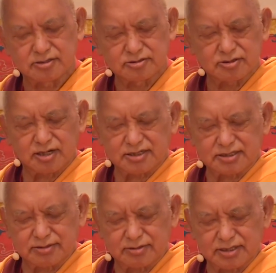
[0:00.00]
So
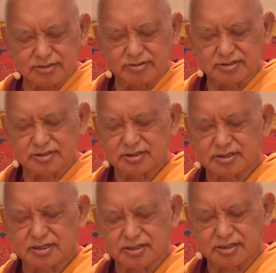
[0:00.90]
other one,
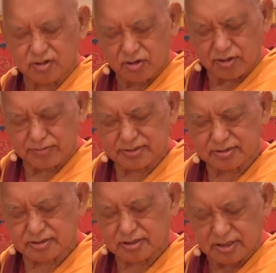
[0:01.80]
then open.